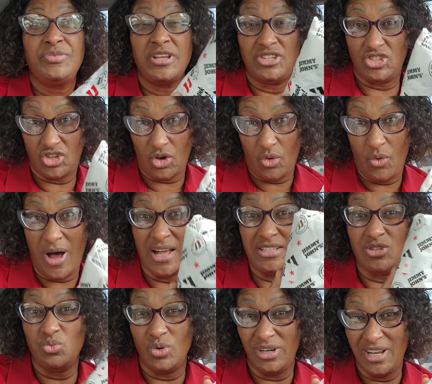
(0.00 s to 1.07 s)
So I
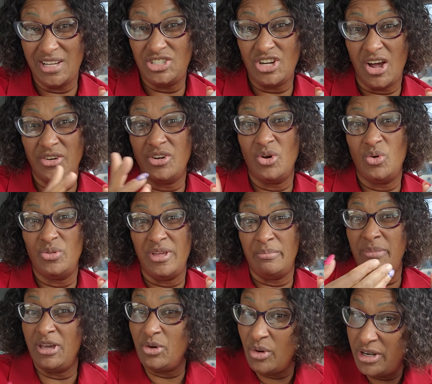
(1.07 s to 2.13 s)
just want to let y'all know that
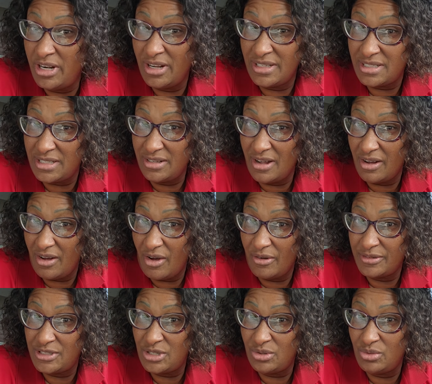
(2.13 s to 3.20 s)
Big Greedy done snuck
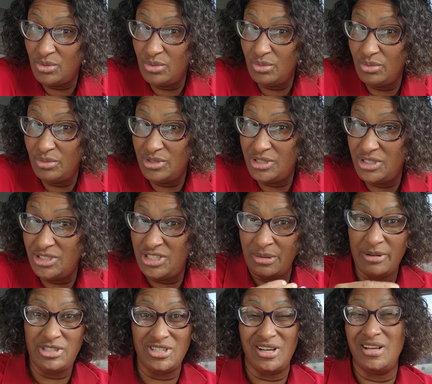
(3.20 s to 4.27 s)
off to
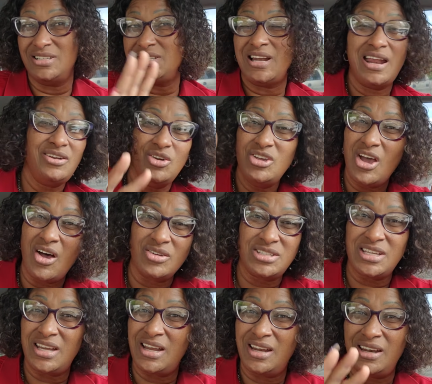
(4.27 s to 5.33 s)
Jimmy John's. And I know y'all
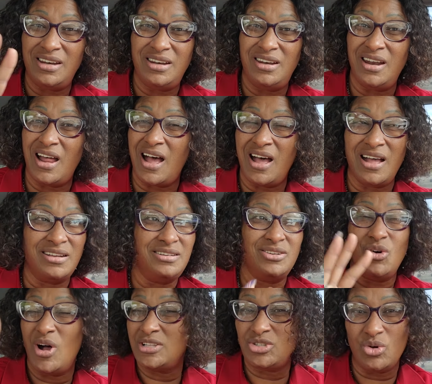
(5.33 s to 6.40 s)
said that I
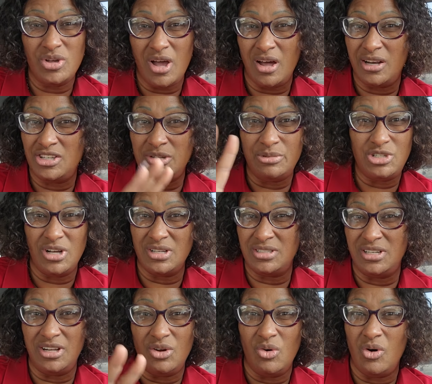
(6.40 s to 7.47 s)
know I told y'all that Jimmy John's
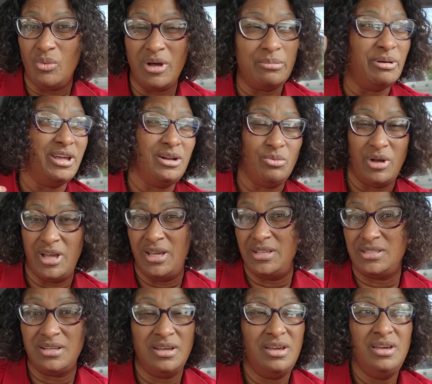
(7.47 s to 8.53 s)
need to go away. But
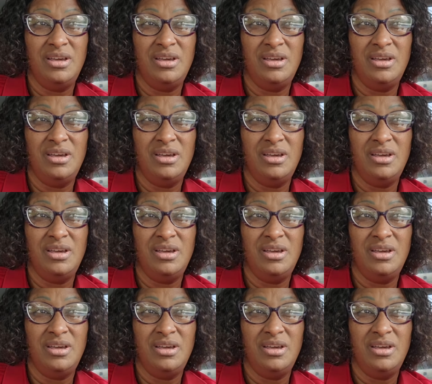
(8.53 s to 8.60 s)
anyways,